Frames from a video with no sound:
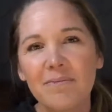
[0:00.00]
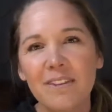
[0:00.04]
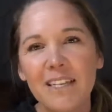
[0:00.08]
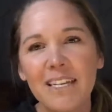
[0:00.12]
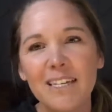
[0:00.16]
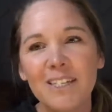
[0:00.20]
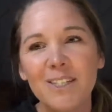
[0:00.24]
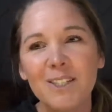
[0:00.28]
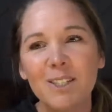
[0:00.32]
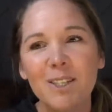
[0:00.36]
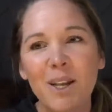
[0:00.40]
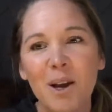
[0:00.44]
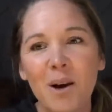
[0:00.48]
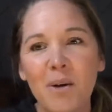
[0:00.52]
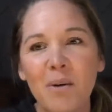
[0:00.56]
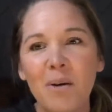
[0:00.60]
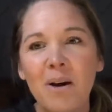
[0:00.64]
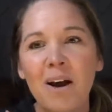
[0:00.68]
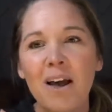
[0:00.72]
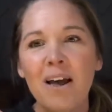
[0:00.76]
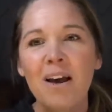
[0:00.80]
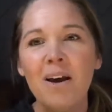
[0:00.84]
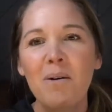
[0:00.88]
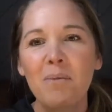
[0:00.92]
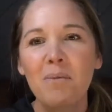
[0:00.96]
So
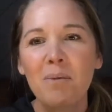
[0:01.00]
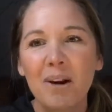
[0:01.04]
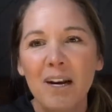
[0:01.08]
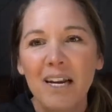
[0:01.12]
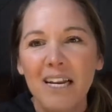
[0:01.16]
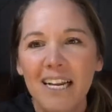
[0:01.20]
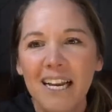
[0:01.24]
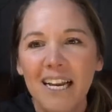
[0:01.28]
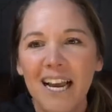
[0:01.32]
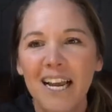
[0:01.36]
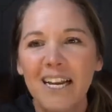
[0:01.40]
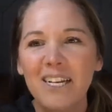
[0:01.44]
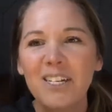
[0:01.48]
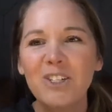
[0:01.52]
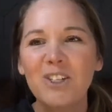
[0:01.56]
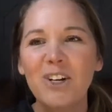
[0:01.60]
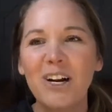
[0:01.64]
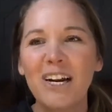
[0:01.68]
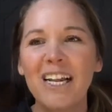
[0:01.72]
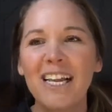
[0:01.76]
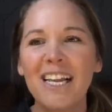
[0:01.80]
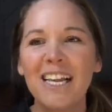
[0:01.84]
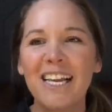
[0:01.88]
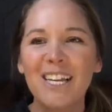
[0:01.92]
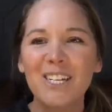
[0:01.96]
we're going to kind of
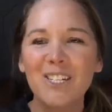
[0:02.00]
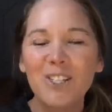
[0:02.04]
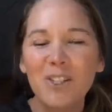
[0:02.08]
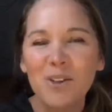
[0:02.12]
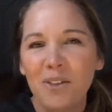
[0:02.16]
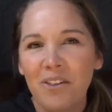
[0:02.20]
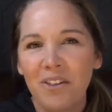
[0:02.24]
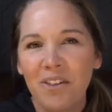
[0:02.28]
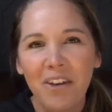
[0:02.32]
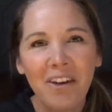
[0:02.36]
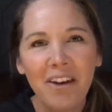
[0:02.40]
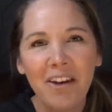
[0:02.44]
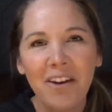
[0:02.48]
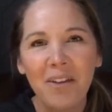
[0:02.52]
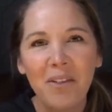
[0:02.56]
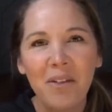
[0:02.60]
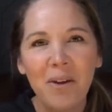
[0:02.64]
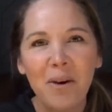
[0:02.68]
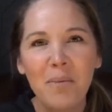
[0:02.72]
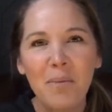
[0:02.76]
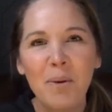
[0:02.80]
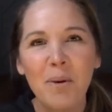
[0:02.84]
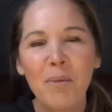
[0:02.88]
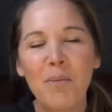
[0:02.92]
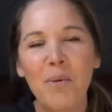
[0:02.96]
try to get you thinking a
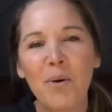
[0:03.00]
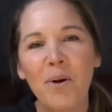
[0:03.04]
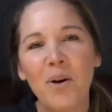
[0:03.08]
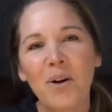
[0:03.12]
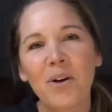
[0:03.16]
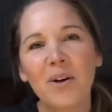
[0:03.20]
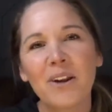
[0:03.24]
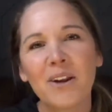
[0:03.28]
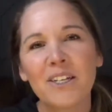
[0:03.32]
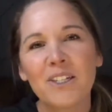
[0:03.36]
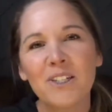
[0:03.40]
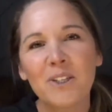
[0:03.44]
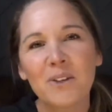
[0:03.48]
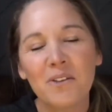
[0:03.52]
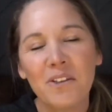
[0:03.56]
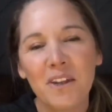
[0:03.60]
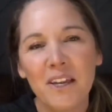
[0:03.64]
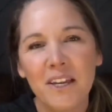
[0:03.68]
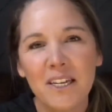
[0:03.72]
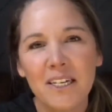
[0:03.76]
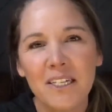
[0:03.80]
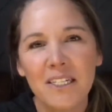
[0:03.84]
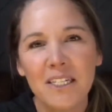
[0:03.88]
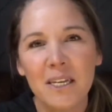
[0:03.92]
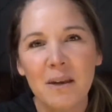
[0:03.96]
little bit more, get you
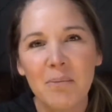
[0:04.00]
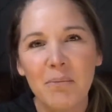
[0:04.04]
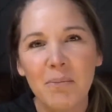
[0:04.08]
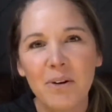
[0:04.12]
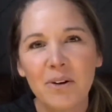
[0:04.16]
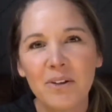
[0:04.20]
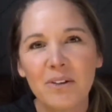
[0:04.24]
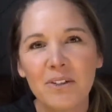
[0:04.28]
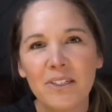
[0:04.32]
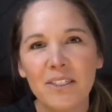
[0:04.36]
thinking deeper.